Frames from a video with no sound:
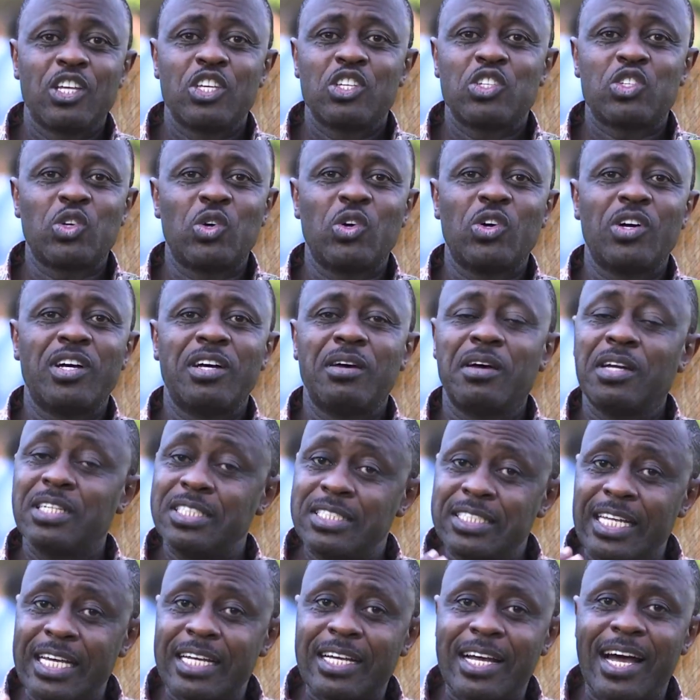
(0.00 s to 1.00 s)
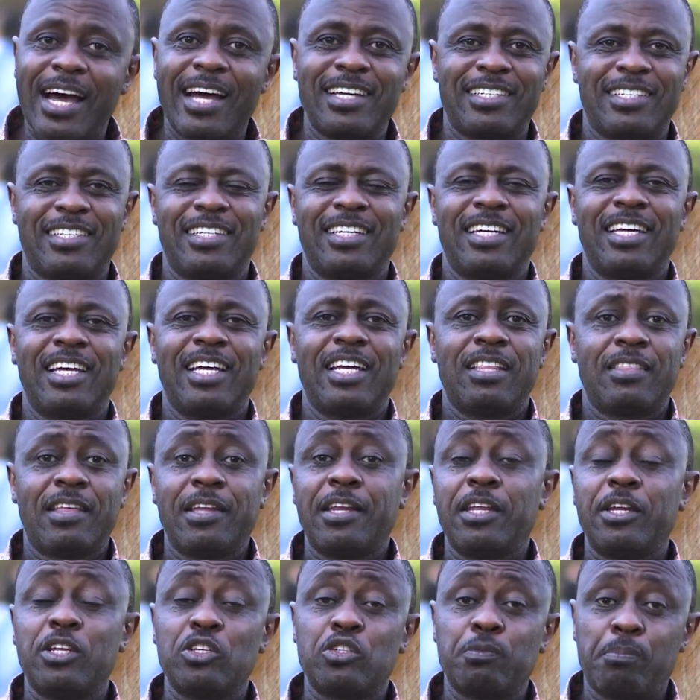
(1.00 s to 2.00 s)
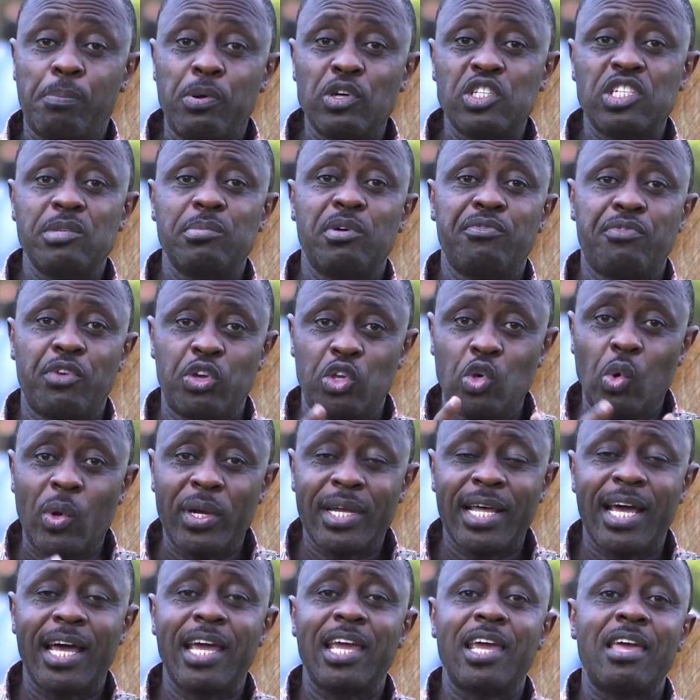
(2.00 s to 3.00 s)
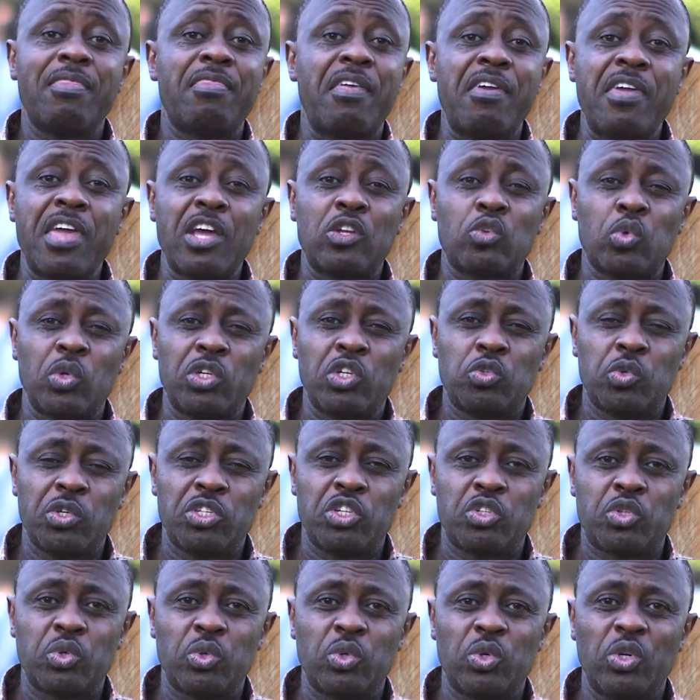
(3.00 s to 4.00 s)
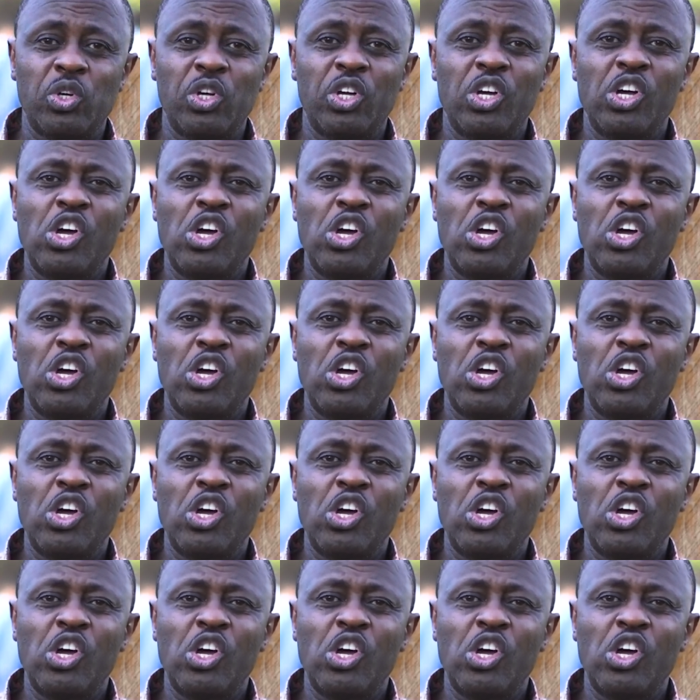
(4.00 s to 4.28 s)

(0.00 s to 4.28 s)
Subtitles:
So take heart that it is possible for you and I in the year 2022